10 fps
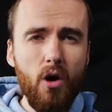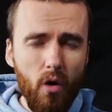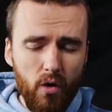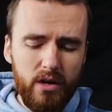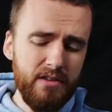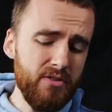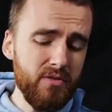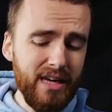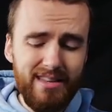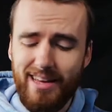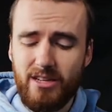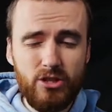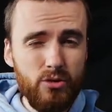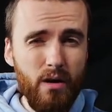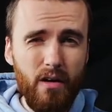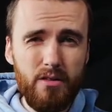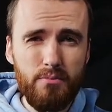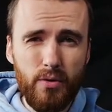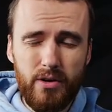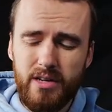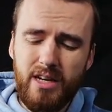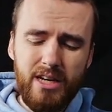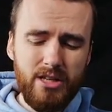Or if you get like 2 out on the board,